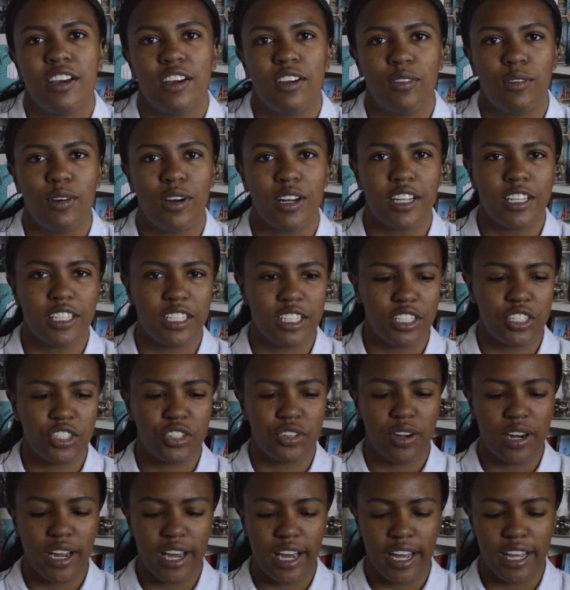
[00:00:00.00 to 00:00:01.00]
wanted to
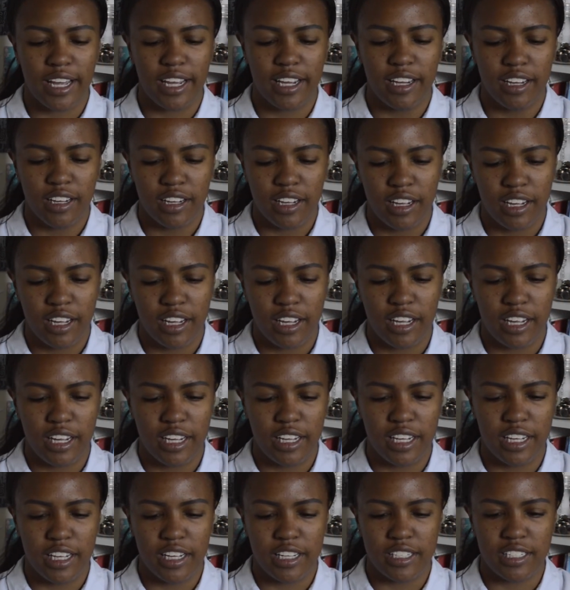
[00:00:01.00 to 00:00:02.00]
try
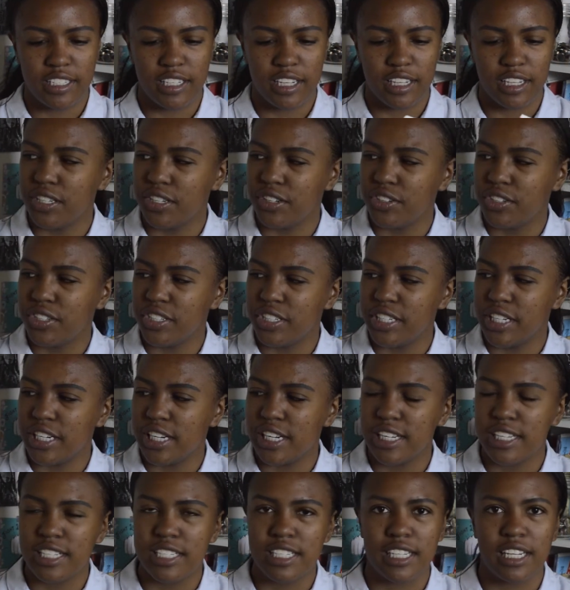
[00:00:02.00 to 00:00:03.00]
is
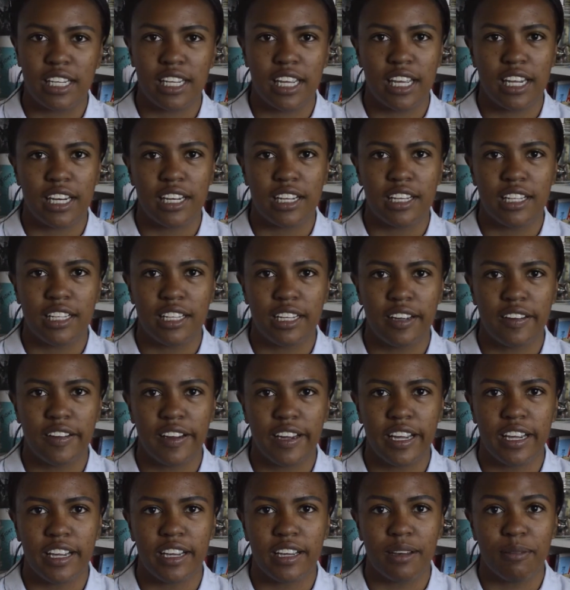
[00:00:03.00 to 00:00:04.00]
Neutrogena Skin
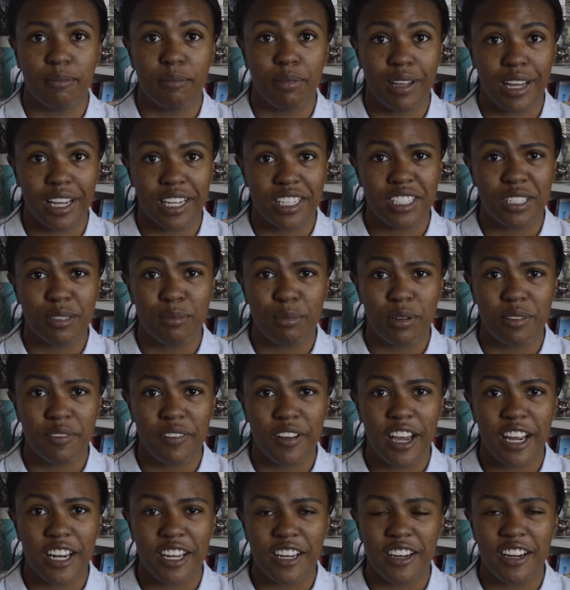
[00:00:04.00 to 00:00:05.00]
Clearing Complexion
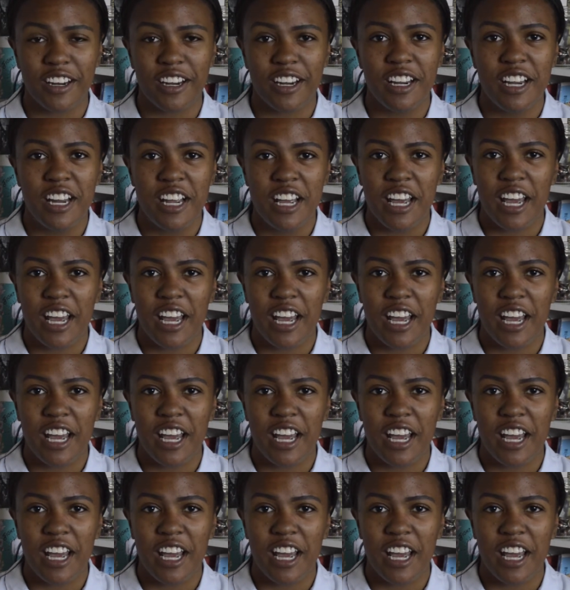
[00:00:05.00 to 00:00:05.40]
Perfector,